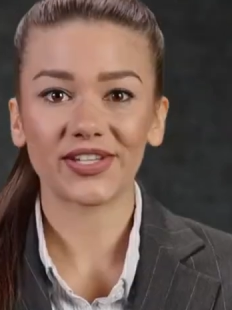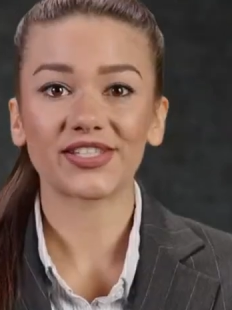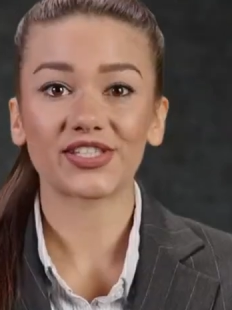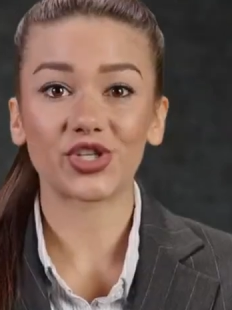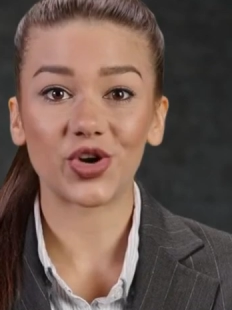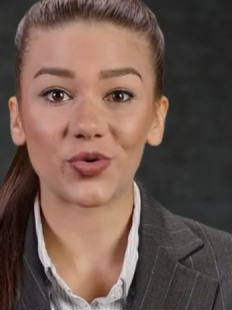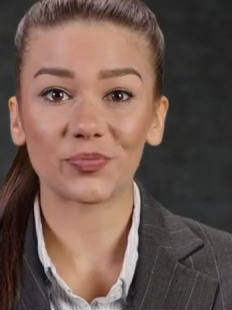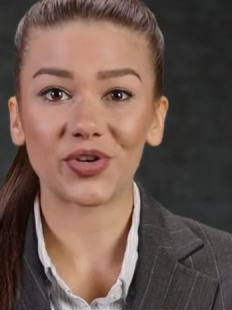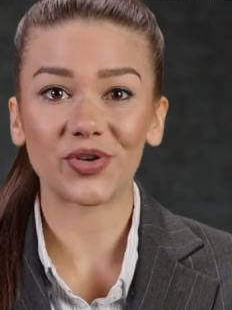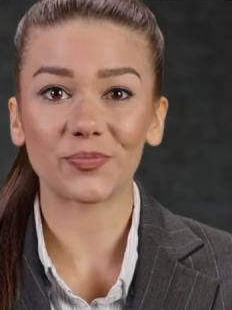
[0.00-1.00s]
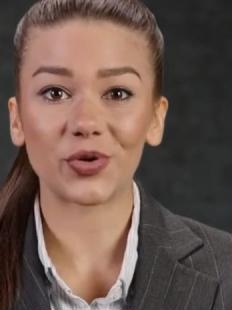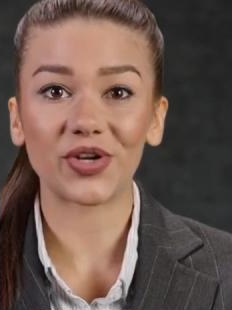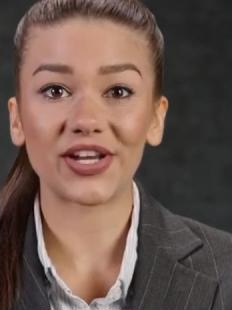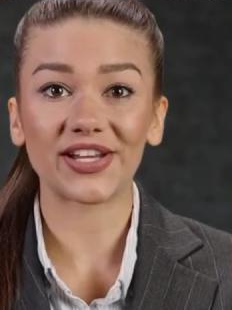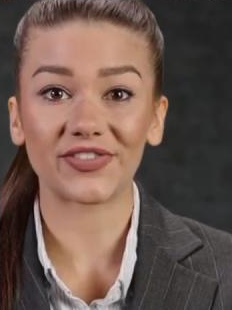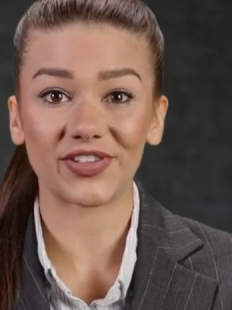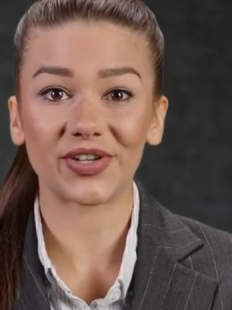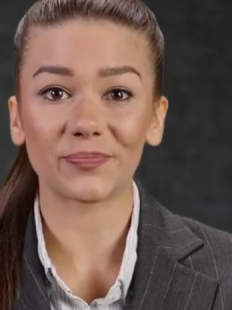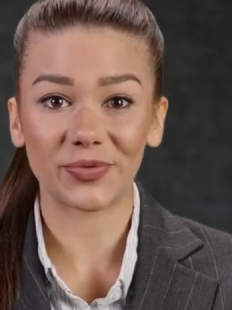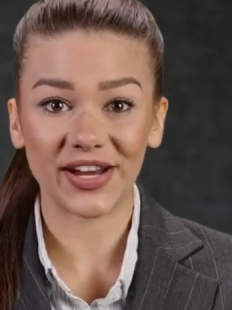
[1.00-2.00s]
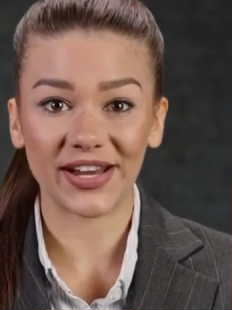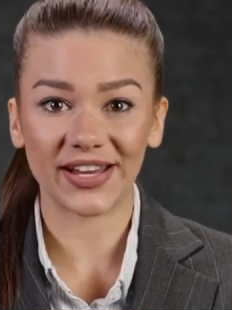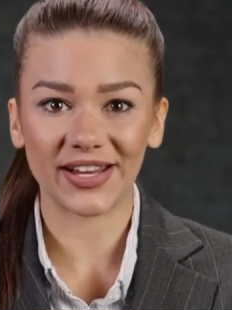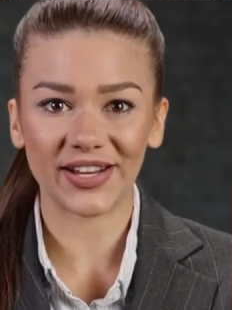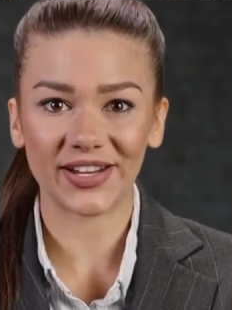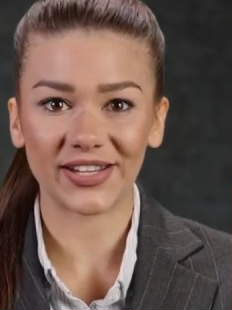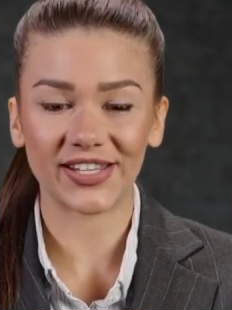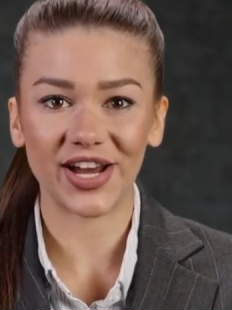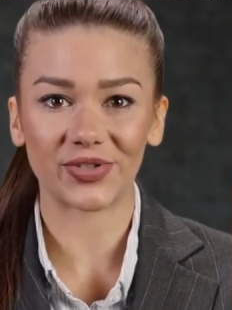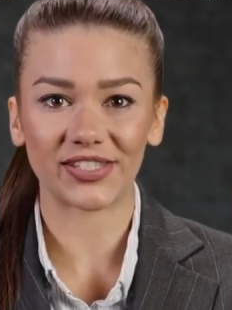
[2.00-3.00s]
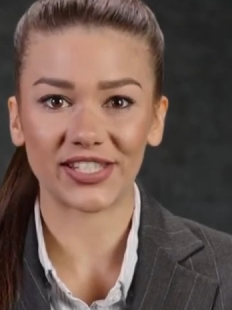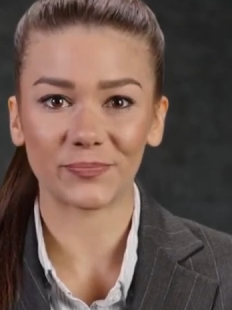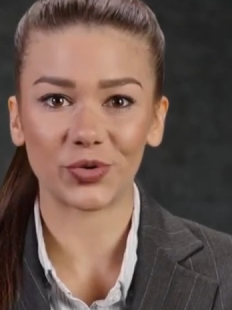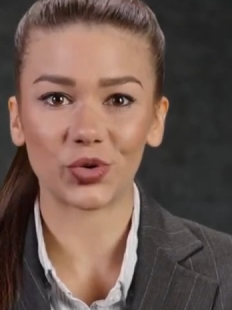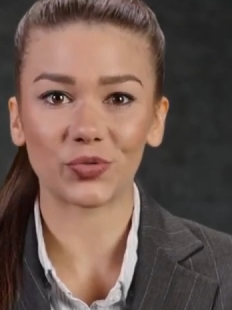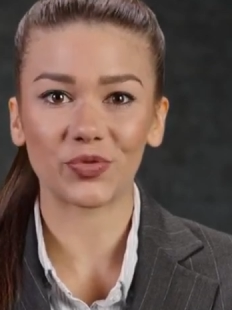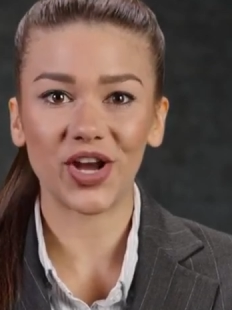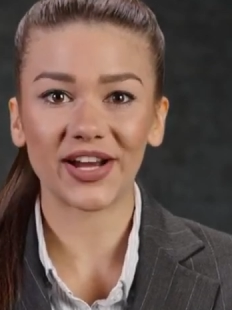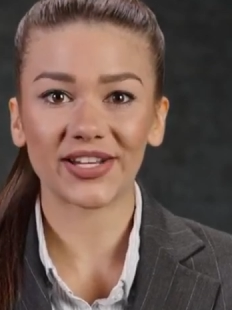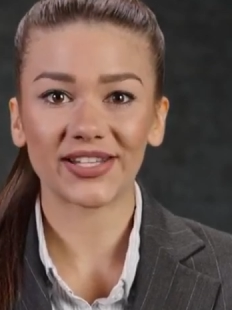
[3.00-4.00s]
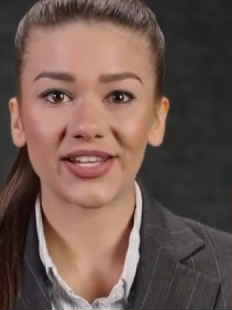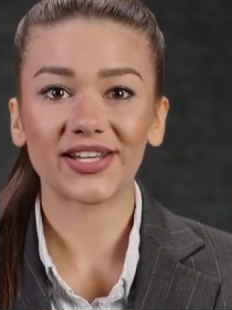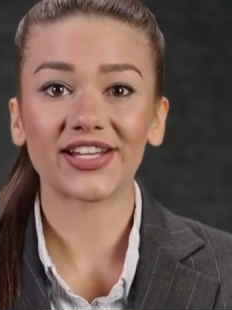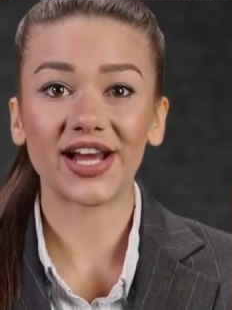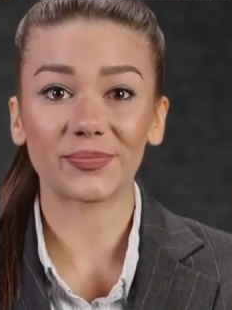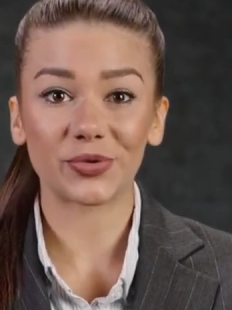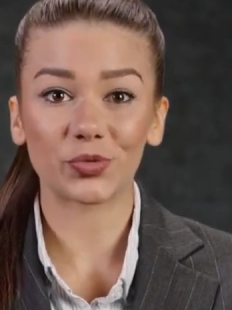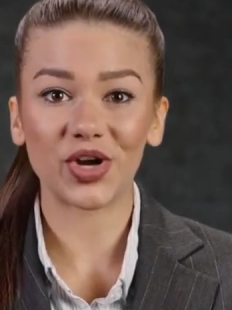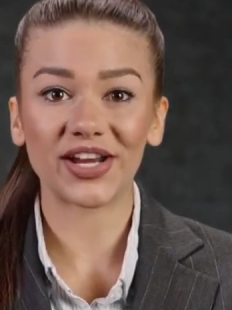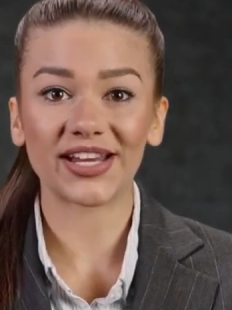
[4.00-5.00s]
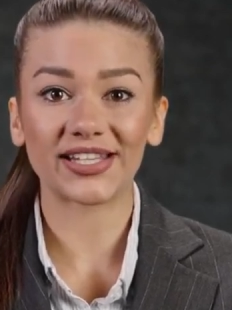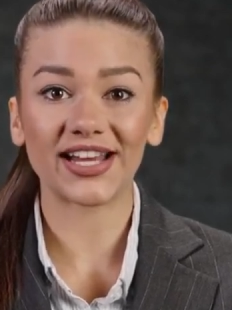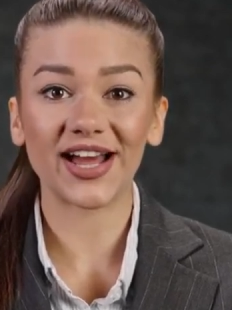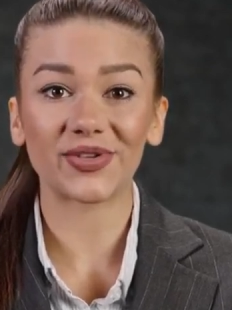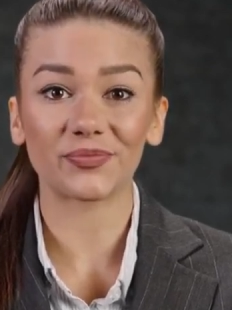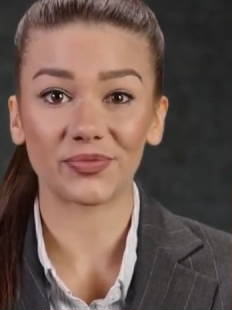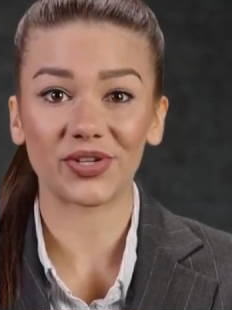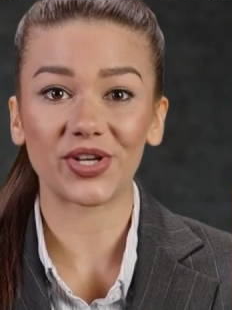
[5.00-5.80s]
Stop, breathe, be. Sounds simple, right? Let me break it down.